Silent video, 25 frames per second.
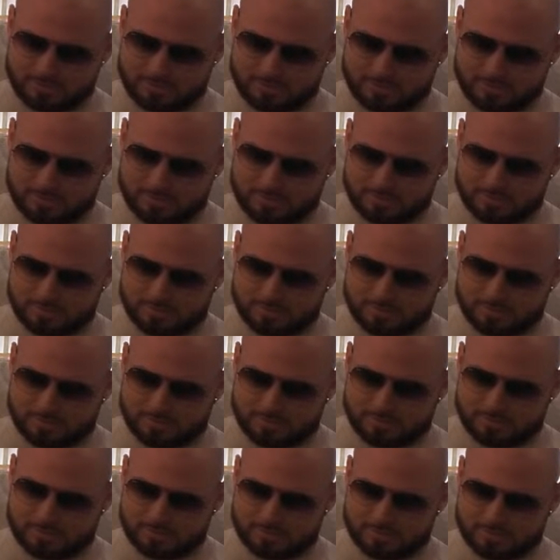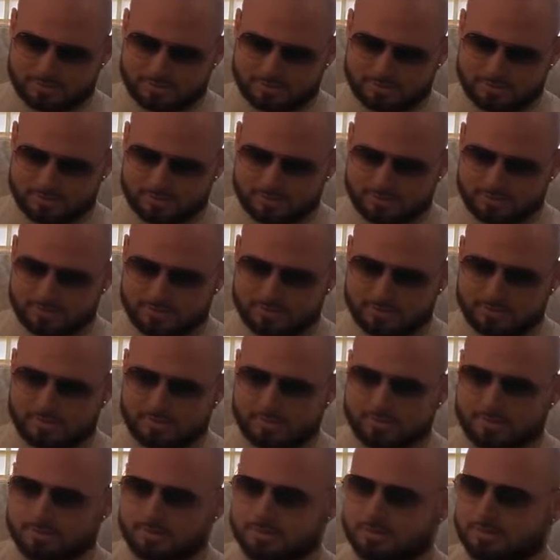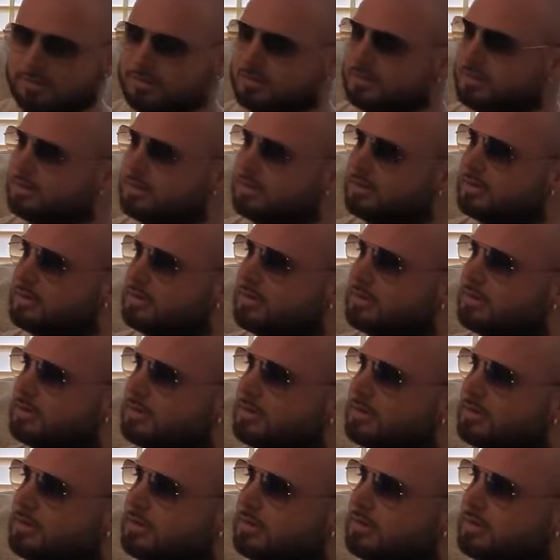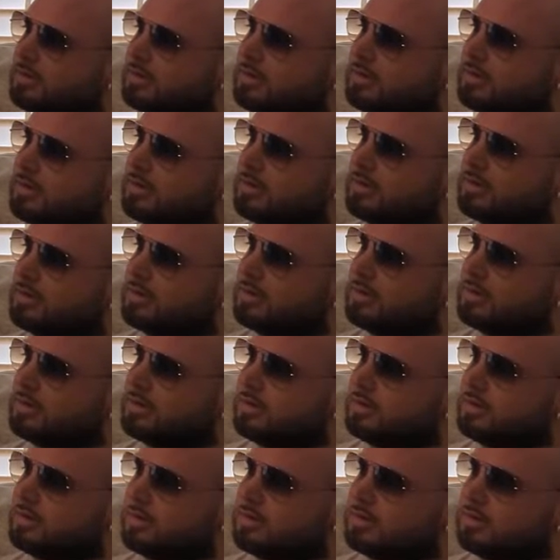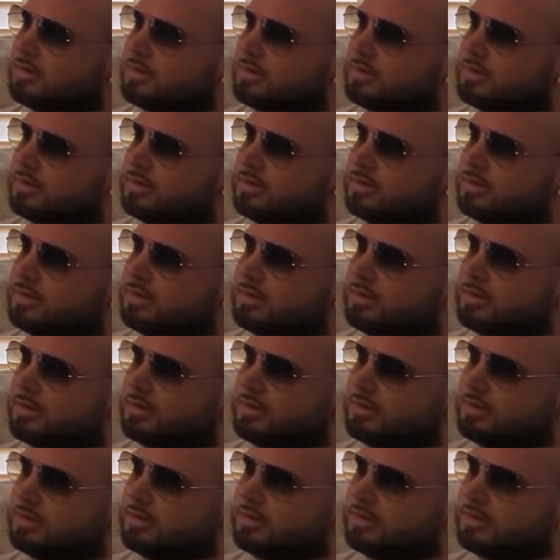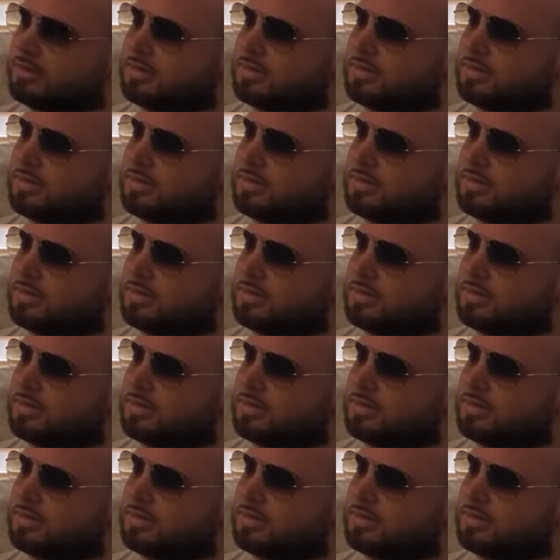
This person isn't speaking.